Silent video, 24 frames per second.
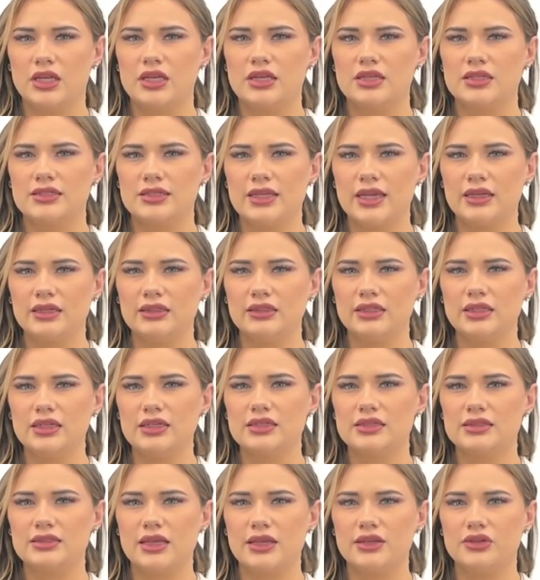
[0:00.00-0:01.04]

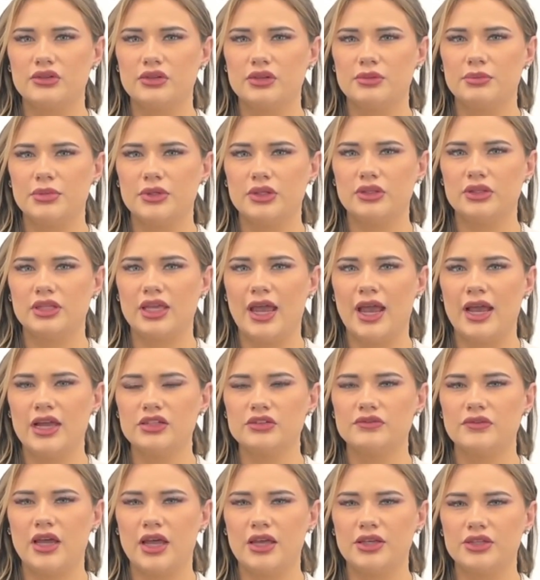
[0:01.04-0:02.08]
Secondly, is that you can build
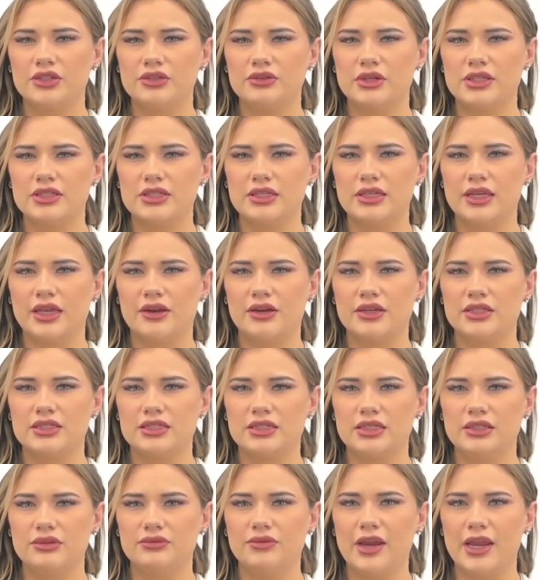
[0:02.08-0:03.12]
cash value as a
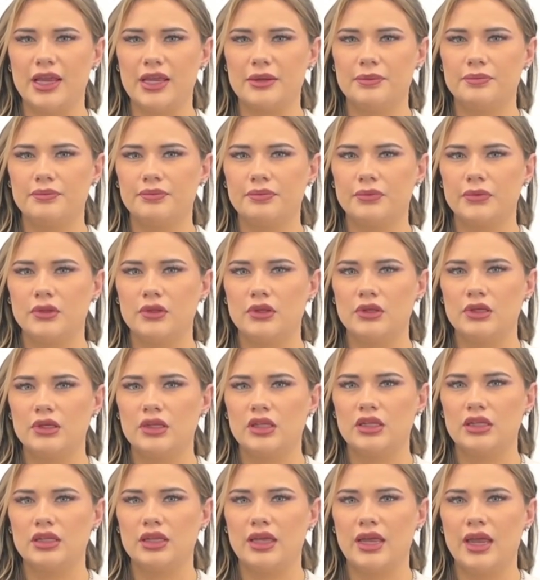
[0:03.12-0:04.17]
guaranteed rate.
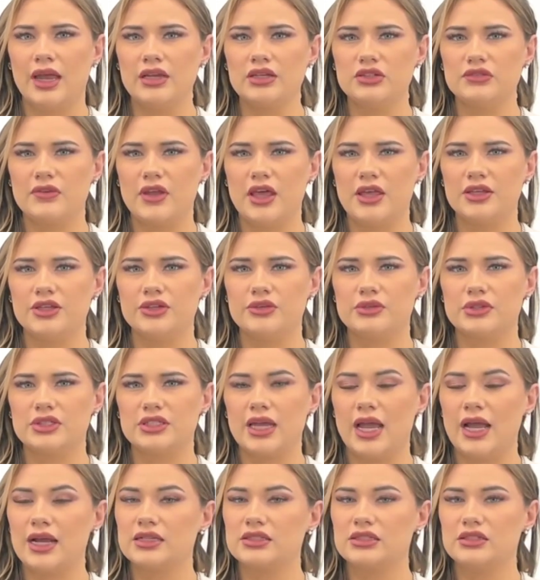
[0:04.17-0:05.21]
The cash value is
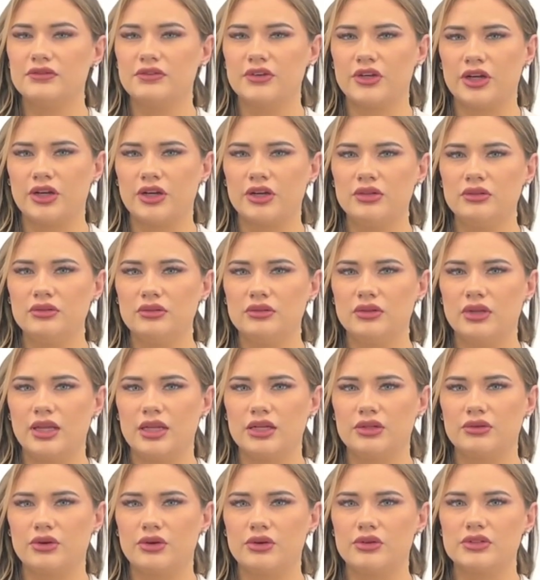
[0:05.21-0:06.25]
tax deferred
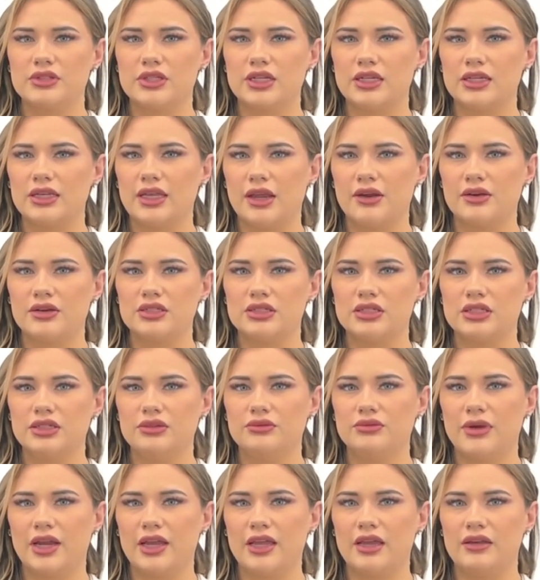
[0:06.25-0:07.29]
and grows at a
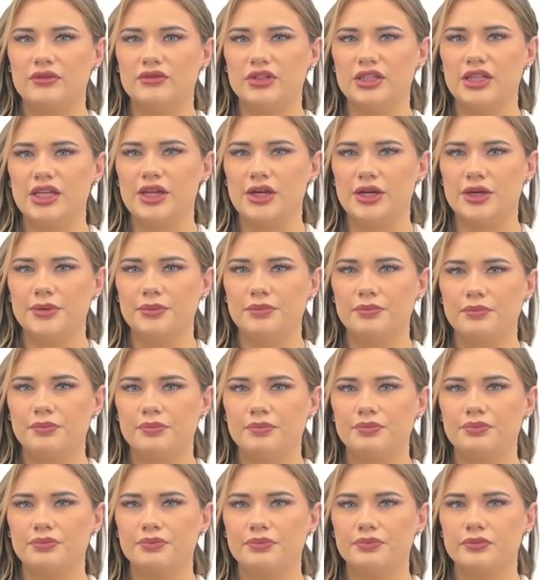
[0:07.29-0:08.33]
guaranteed rate every year.
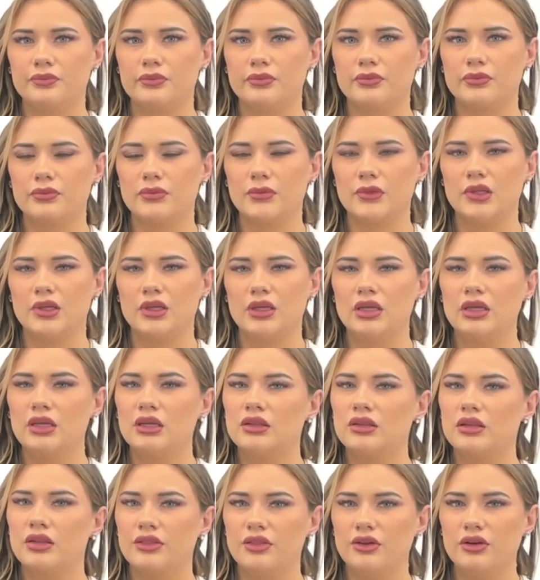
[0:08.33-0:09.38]

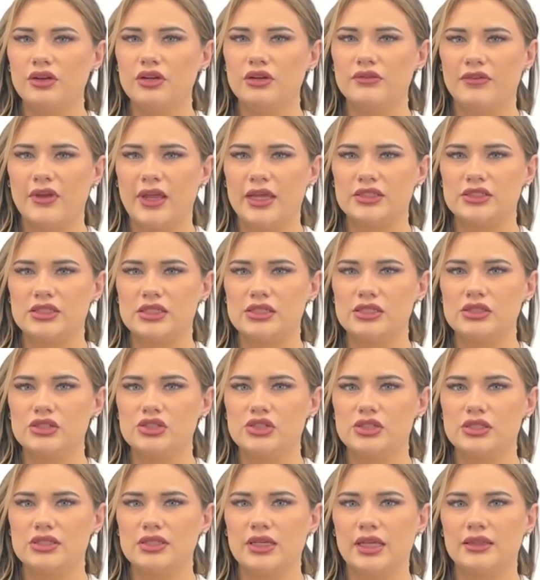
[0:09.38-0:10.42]
The third
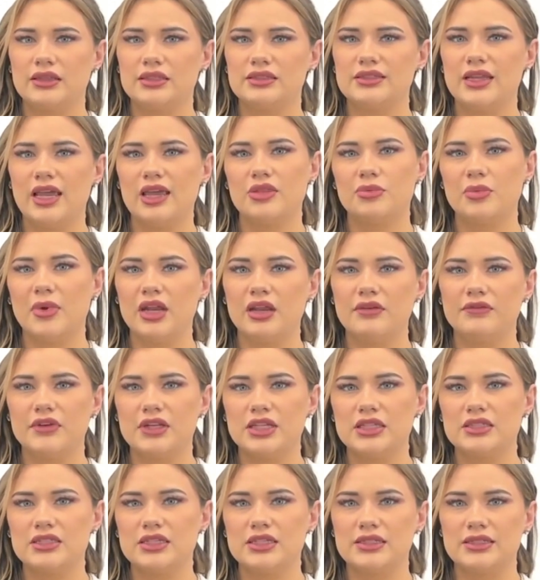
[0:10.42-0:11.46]
advantage is that the death
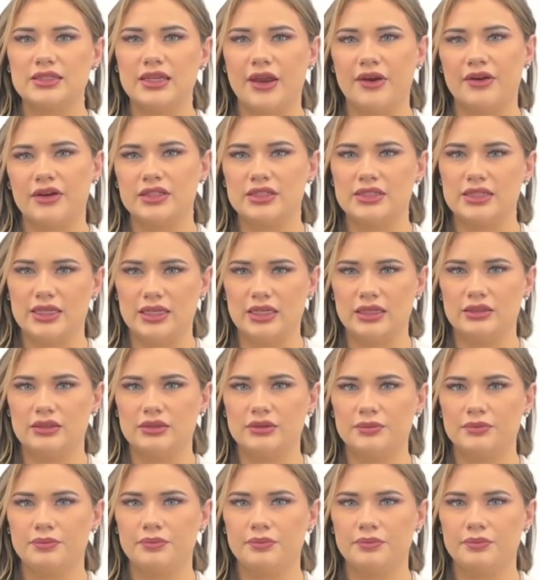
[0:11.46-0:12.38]
benefit is guaranteed.